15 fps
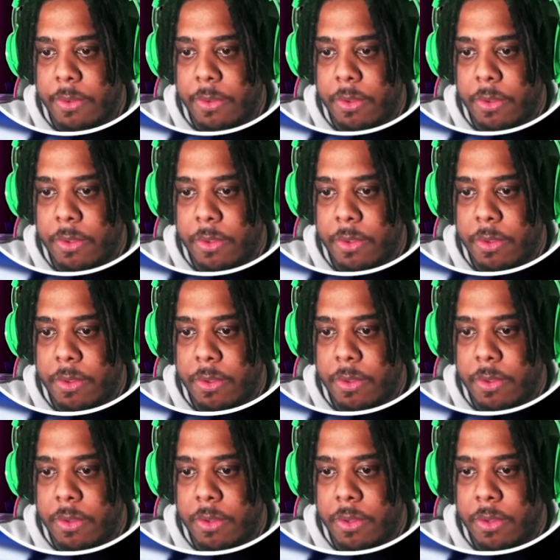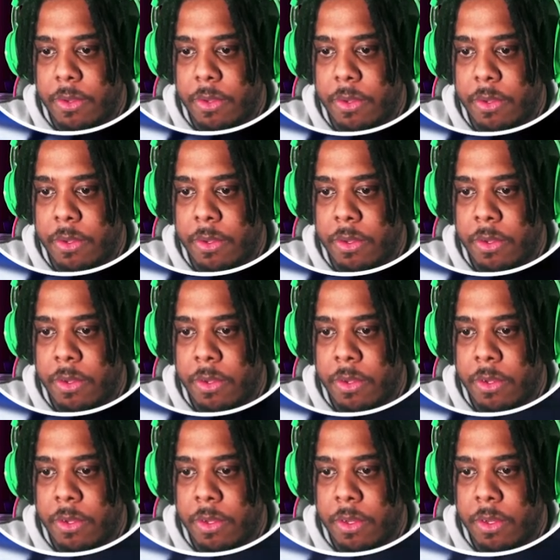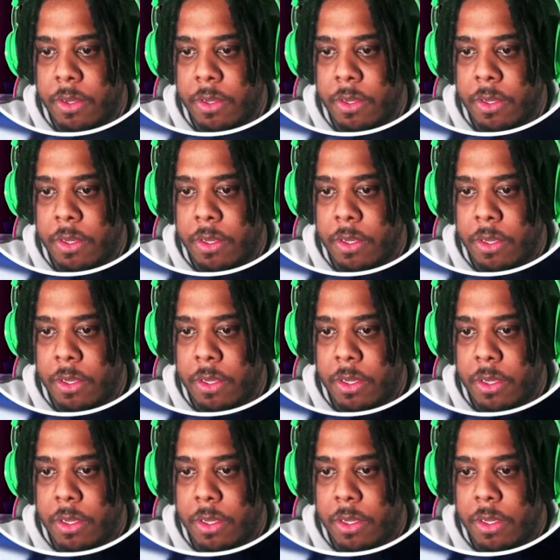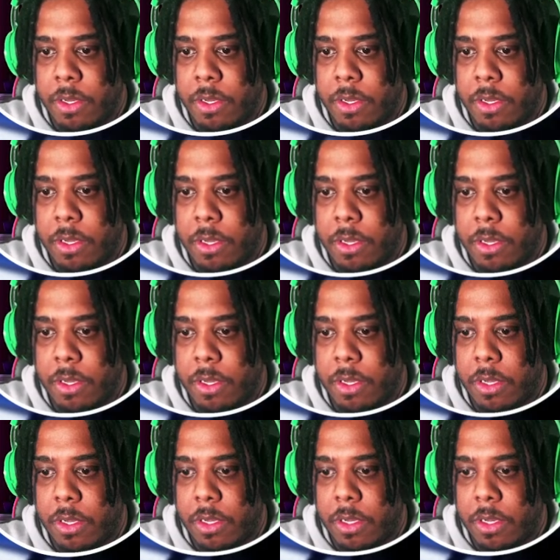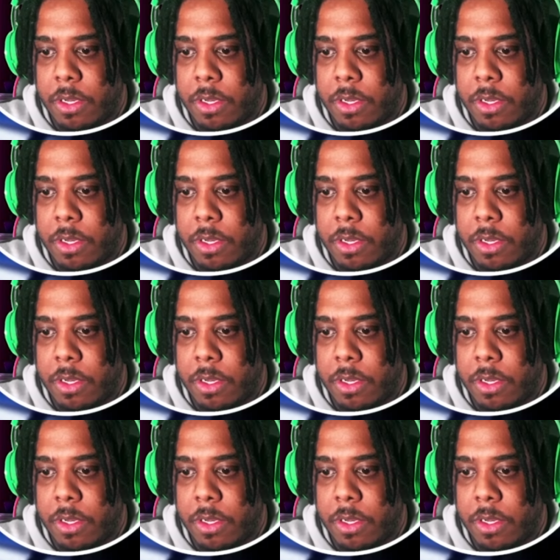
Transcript: [no speech]